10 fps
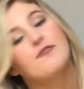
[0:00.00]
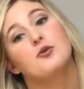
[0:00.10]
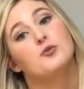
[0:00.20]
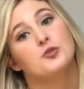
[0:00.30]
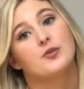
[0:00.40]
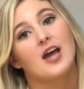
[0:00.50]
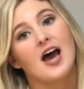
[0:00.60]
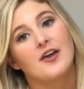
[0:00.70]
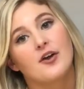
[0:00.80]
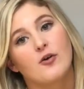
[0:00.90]
If you do
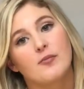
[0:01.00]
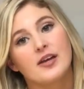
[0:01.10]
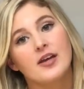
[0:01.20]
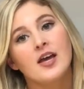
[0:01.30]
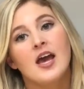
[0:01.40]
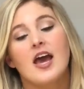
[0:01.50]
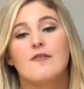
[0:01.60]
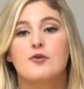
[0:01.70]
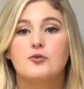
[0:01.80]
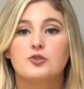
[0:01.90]
not know me,
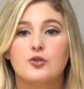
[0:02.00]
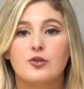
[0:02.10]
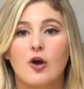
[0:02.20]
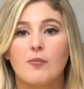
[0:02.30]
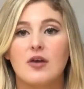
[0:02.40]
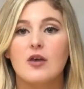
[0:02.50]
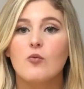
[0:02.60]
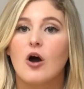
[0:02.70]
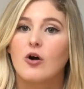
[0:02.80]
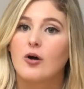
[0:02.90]
if you do know me,
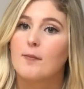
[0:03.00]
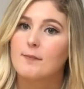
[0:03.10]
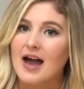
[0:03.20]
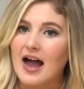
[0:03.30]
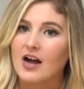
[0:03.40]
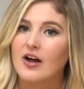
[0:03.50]
welcome back.